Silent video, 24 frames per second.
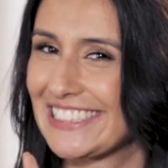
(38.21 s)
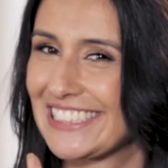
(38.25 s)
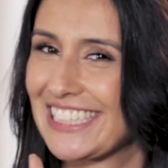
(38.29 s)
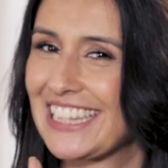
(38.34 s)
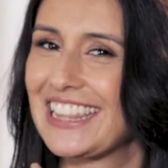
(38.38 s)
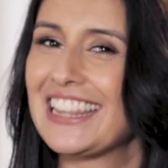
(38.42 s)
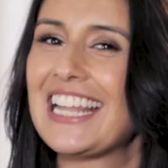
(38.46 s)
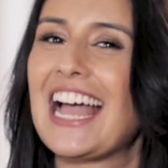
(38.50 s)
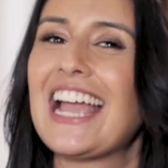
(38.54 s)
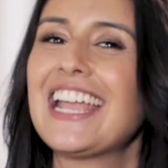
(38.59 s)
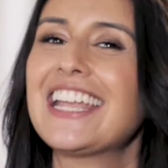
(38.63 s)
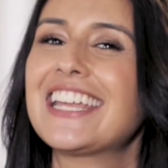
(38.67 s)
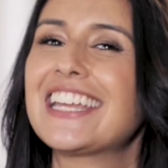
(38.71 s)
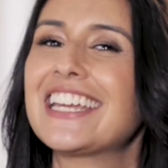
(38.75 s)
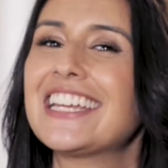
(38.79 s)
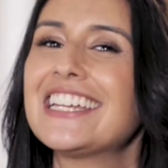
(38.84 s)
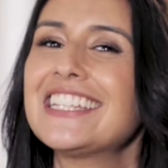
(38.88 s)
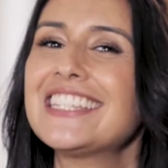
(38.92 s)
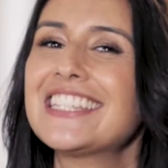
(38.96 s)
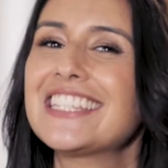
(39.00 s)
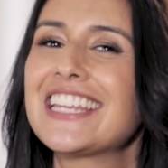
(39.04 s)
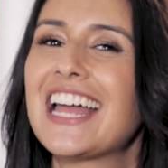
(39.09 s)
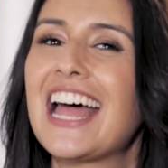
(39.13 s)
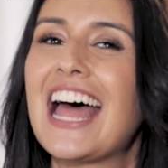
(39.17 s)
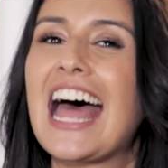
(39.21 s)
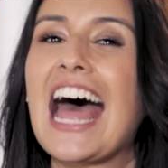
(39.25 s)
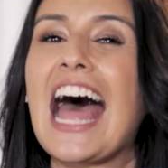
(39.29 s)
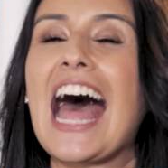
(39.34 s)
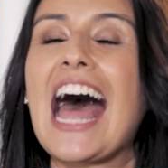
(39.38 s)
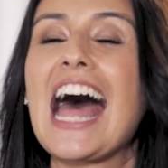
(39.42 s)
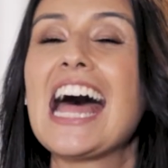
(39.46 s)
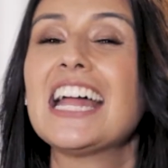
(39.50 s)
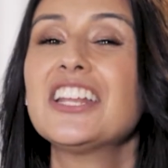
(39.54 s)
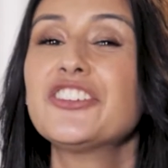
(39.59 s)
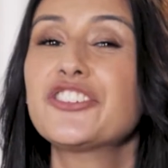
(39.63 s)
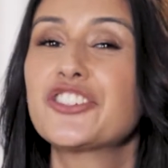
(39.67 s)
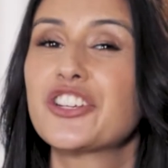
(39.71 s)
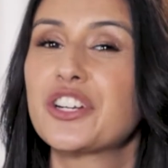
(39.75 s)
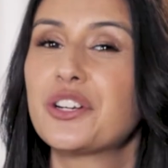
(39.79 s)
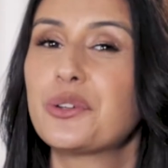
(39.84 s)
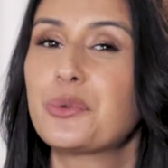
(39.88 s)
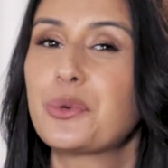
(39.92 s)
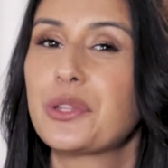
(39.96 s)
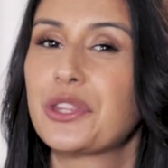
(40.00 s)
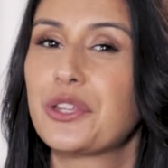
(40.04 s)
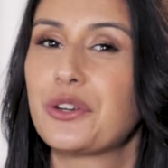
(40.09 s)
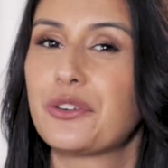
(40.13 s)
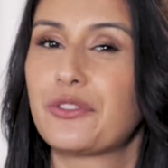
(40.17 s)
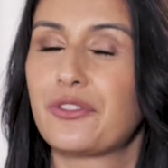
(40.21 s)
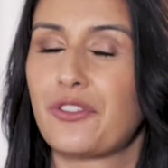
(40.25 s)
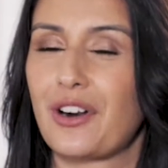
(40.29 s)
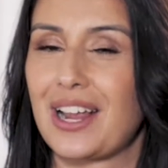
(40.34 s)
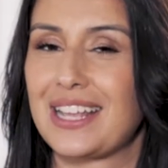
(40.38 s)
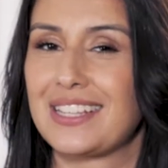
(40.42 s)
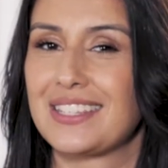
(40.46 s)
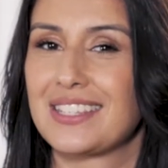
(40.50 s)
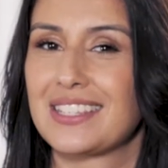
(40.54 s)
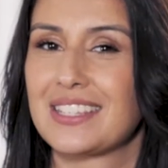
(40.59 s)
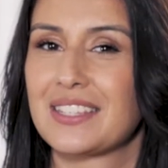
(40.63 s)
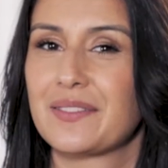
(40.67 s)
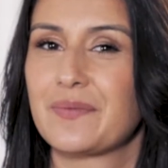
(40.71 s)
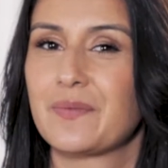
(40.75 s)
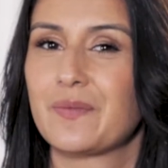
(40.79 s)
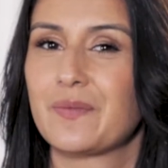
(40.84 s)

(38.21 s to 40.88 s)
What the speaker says: Like it and share it with your friends.